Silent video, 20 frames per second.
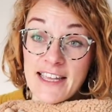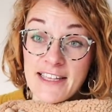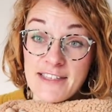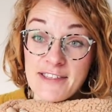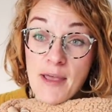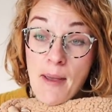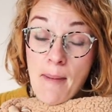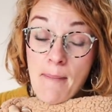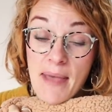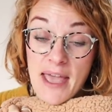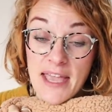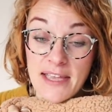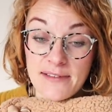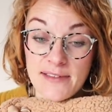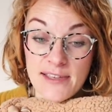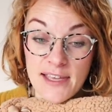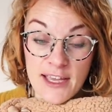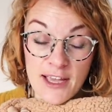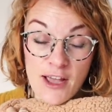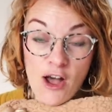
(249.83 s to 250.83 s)
It's
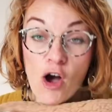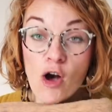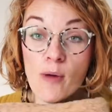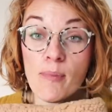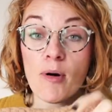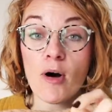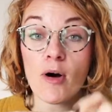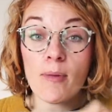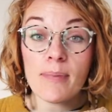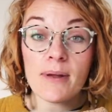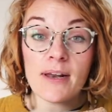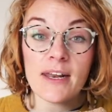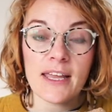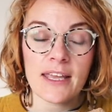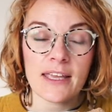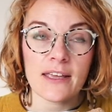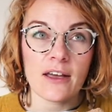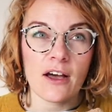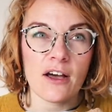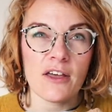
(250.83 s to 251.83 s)
amazing. I'll pop a
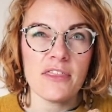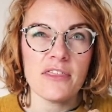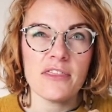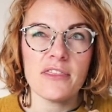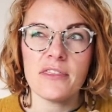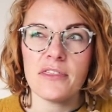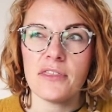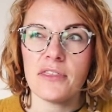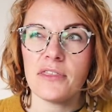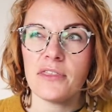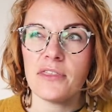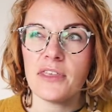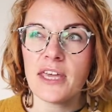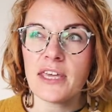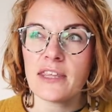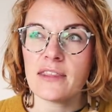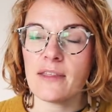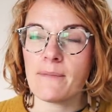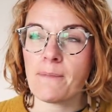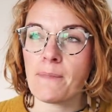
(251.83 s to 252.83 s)
link. I
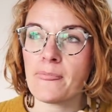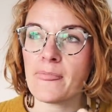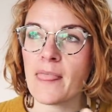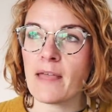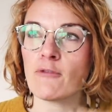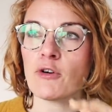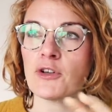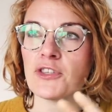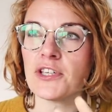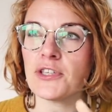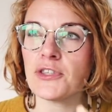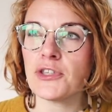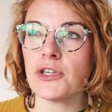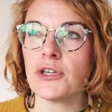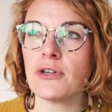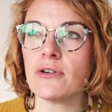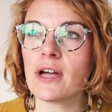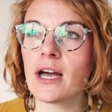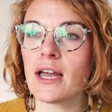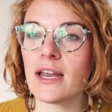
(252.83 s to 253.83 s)
think they've got it in
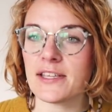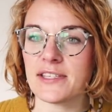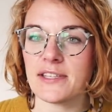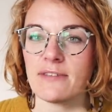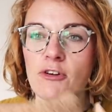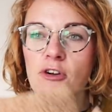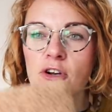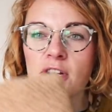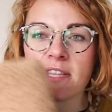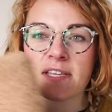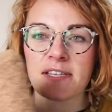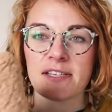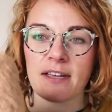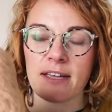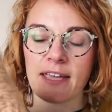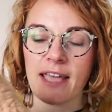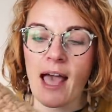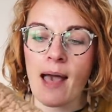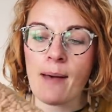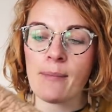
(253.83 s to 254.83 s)
two colours. They've got it in this
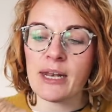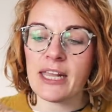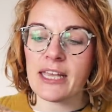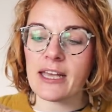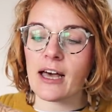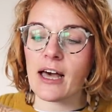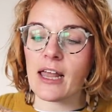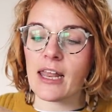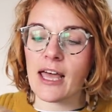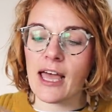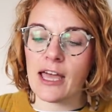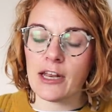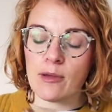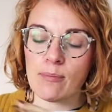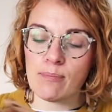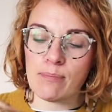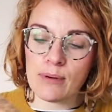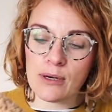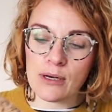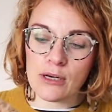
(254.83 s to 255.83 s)
like camely colour and a
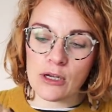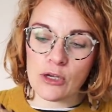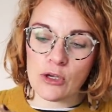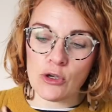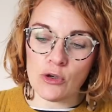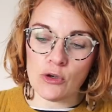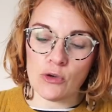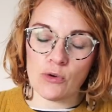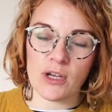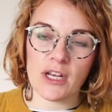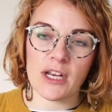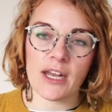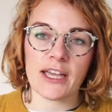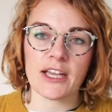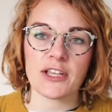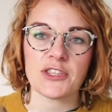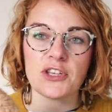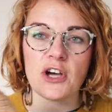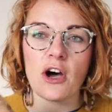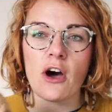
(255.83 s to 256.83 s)
blue,
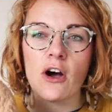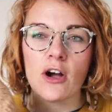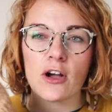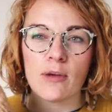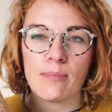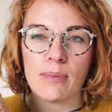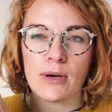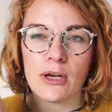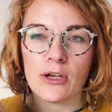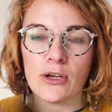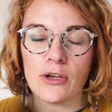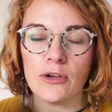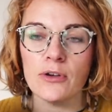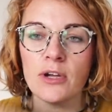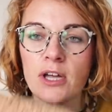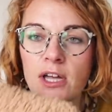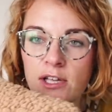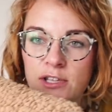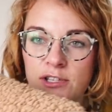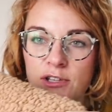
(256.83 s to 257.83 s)
like a dark
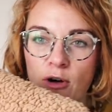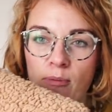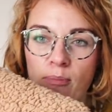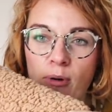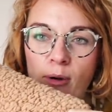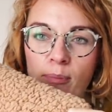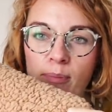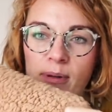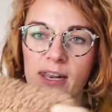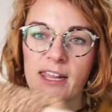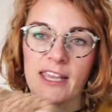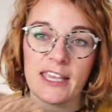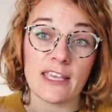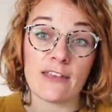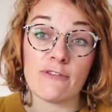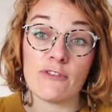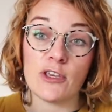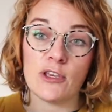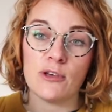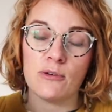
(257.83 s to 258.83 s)
blue. So I'll pop a
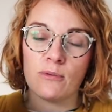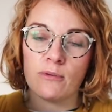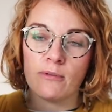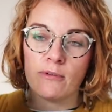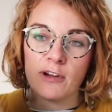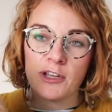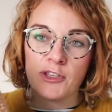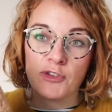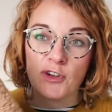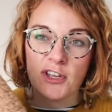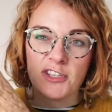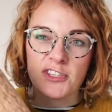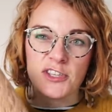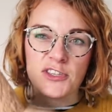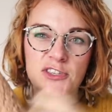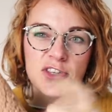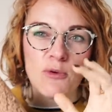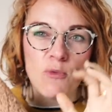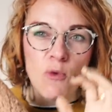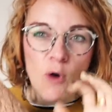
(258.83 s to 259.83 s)
link if you were interested.
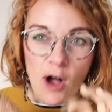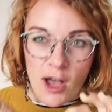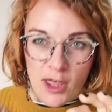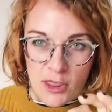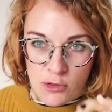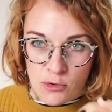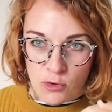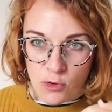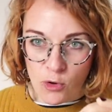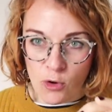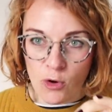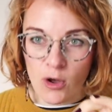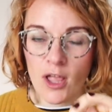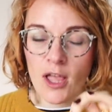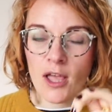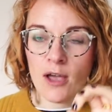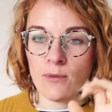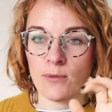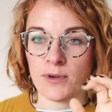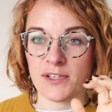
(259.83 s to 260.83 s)
So what I thought
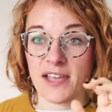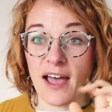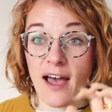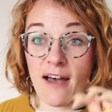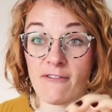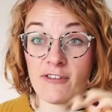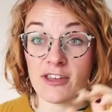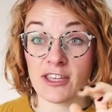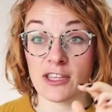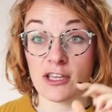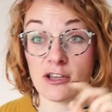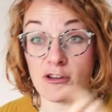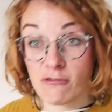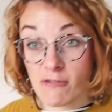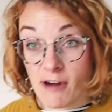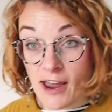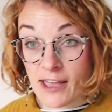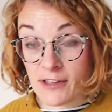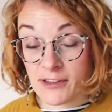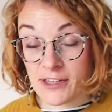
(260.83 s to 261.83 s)
was having the
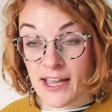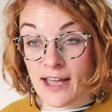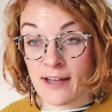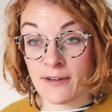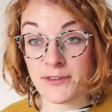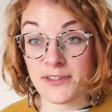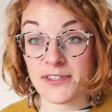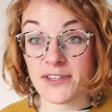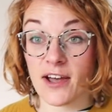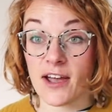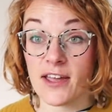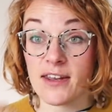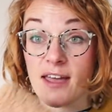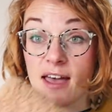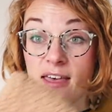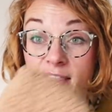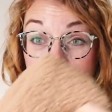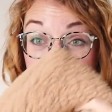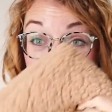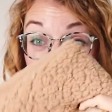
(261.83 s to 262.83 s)
grey on the outside
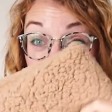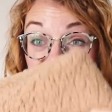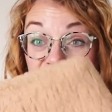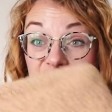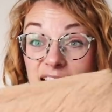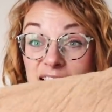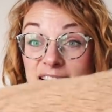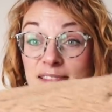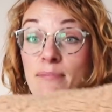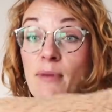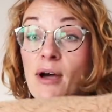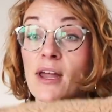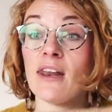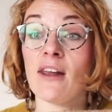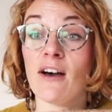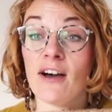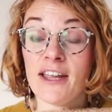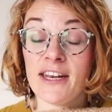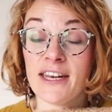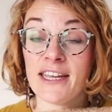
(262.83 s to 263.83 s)
and this as my
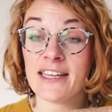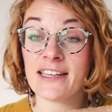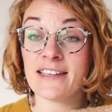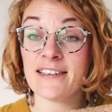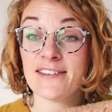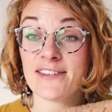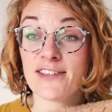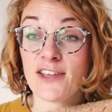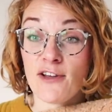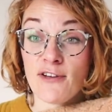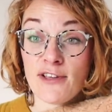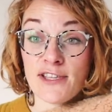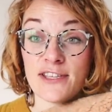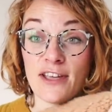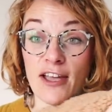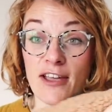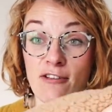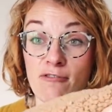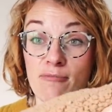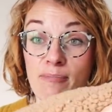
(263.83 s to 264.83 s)
lining. So it's
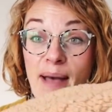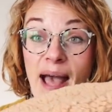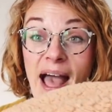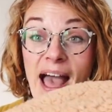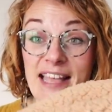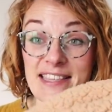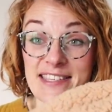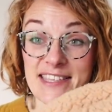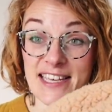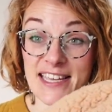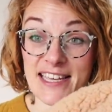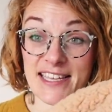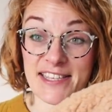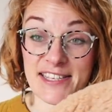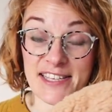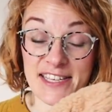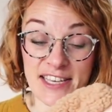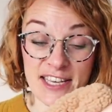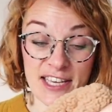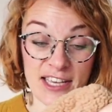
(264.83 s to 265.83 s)
like
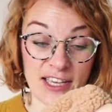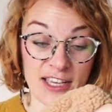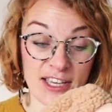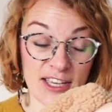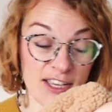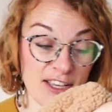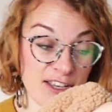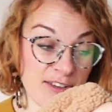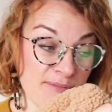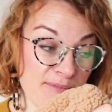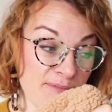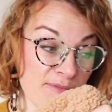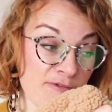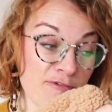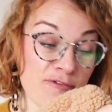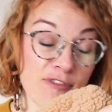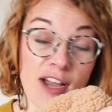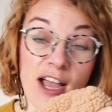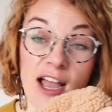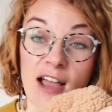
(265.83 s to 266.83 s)
padded
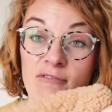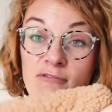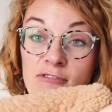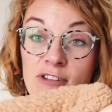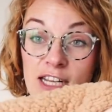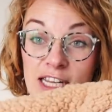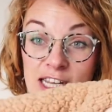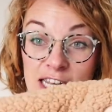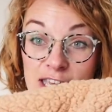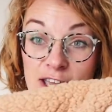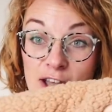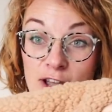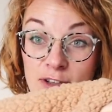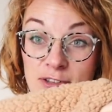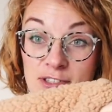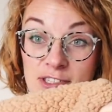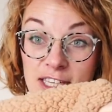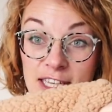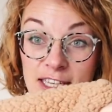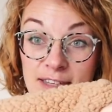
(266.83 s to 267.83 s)
and really
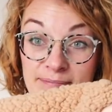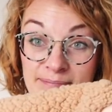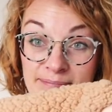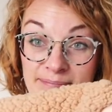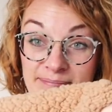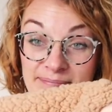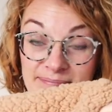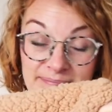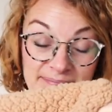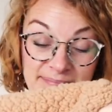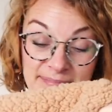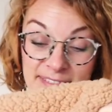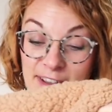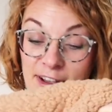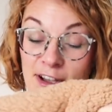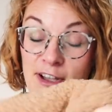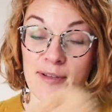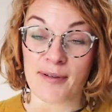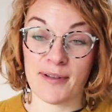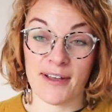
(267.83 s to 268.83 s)
cosy.
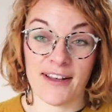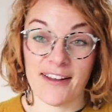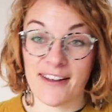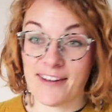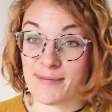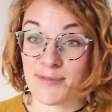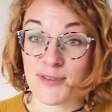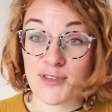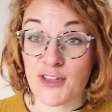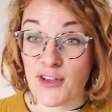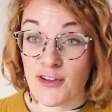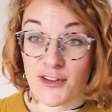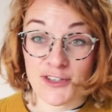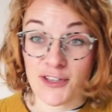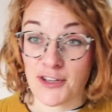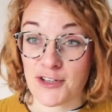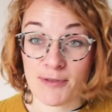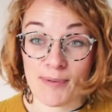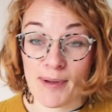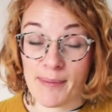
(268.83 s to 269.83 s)
I'm so
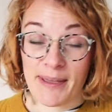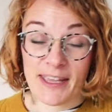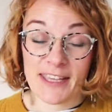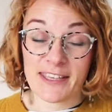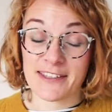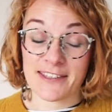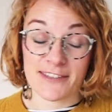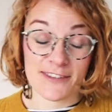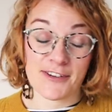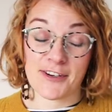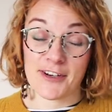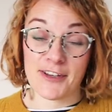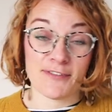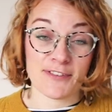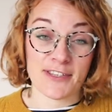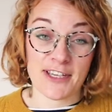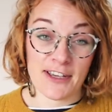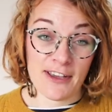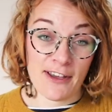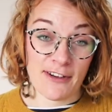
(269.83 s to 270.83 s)
excited about making this. I can't
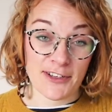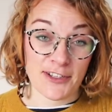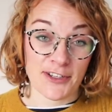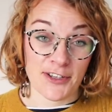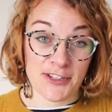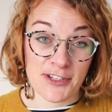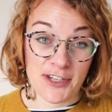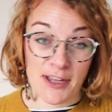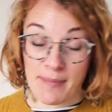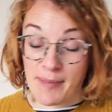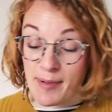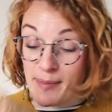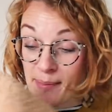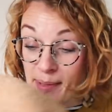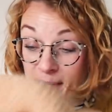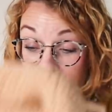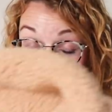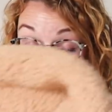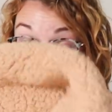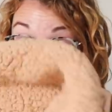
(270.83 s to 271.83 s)
even tell you how excited I am about
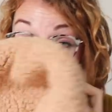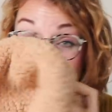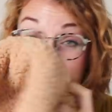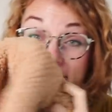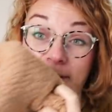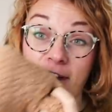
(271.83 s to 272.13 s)
making it.